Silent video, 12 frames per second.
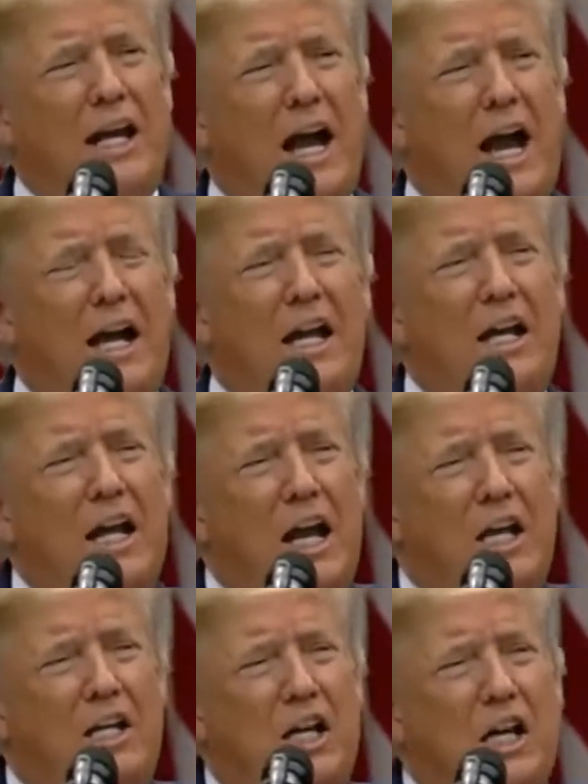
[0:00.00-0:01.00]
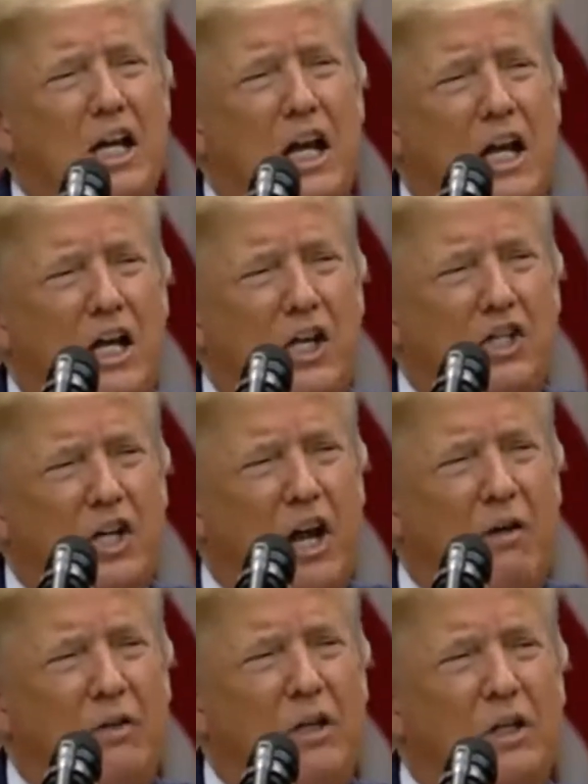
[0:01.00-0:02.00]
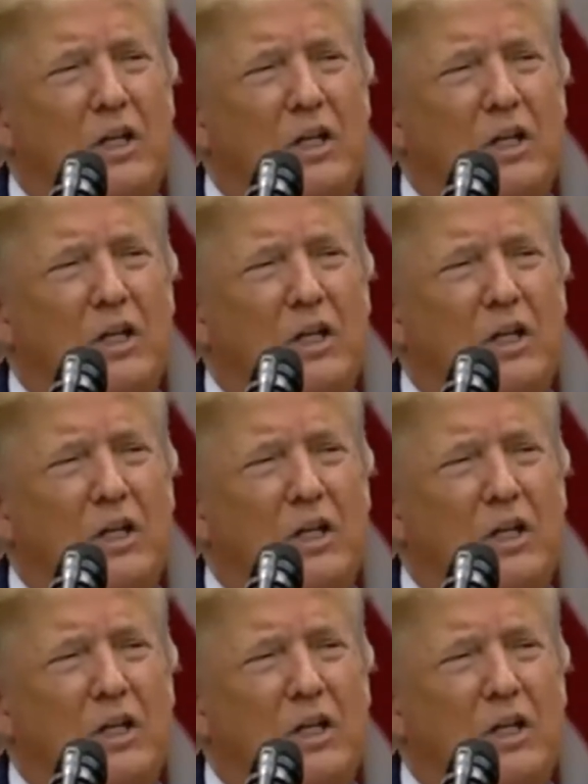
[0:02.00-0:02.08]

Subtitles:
night in 1997,